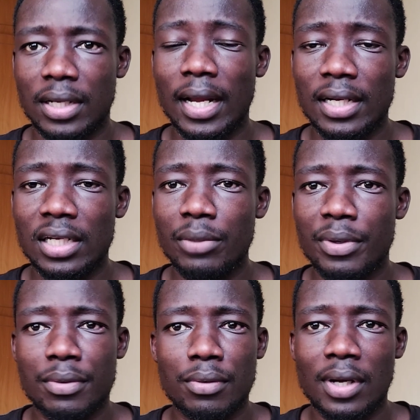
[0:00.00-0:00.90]
currently when
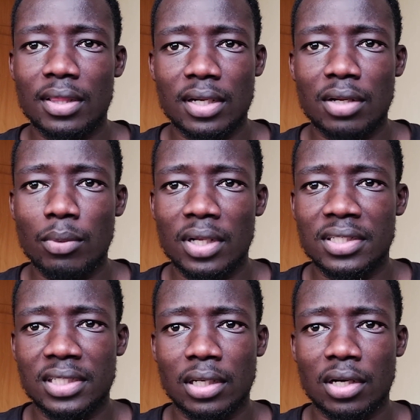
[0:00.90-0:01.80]
we look at the real world
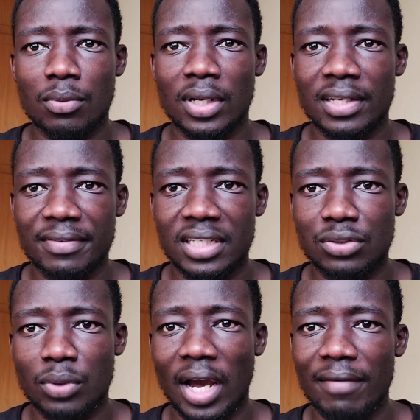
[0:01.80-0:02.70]
data, real world
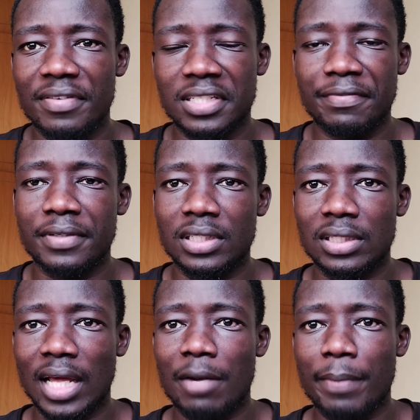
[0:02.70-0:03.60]
evidence, we have different
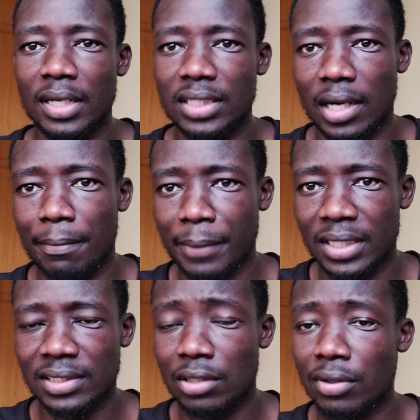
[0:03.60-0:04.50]
third-party
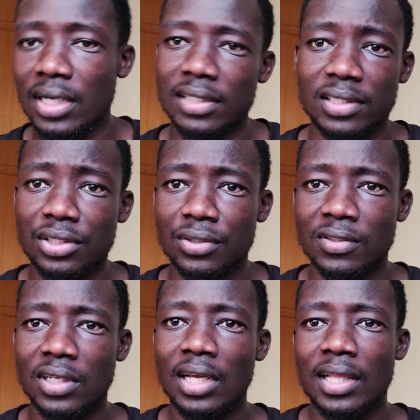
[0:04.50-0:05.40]
companies and
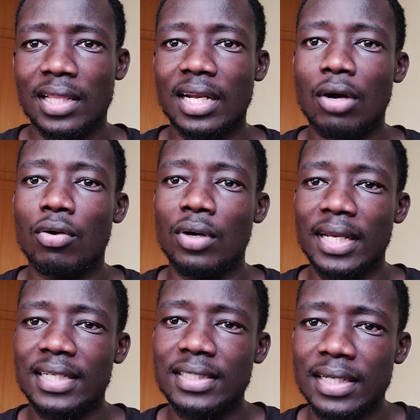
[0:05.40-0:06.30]
organizations that are
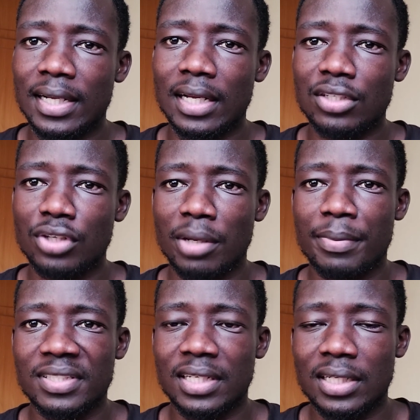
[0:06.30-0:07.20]
collecting and actually
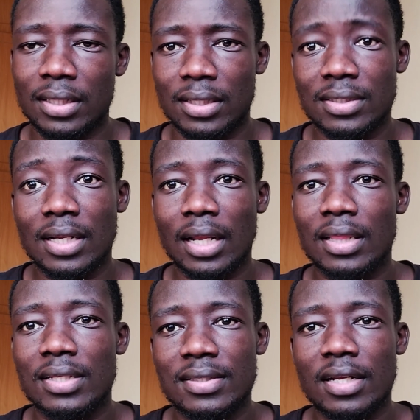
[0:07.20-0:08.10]
presenting this data,
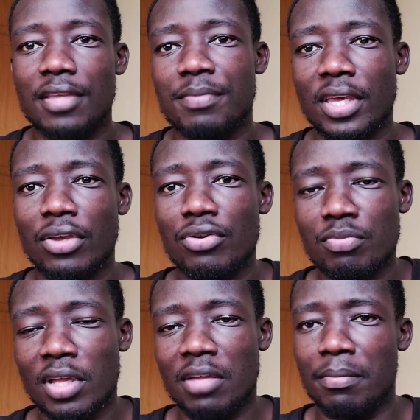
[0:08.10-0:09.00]
and this data is being used
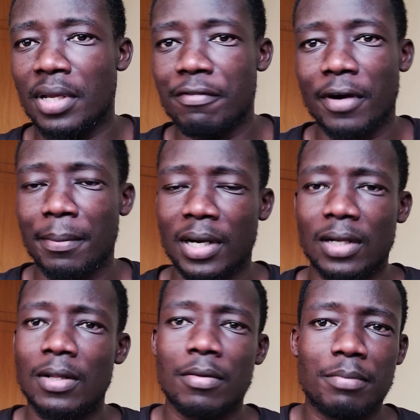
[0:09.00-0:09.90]
by the big
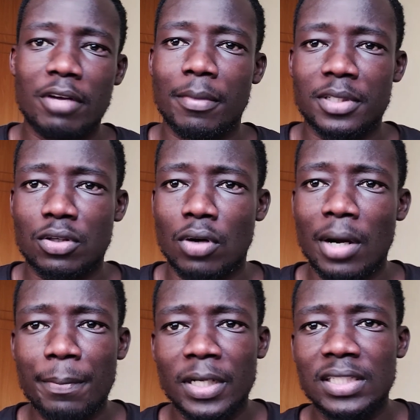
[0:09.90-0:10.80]
pharmaceutical
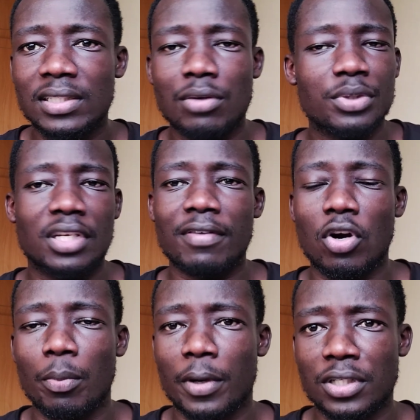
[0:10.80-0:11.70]
companies and whichever
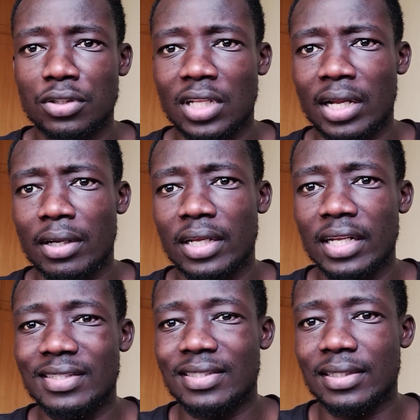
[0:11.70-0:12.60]
corporation that are
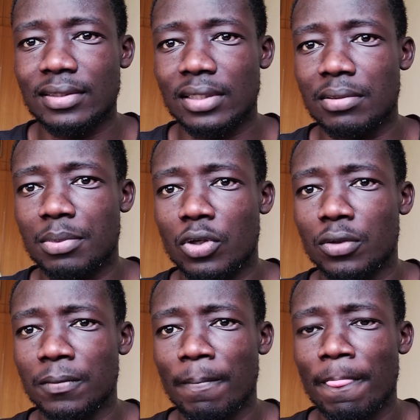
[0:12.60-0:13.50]
interested, because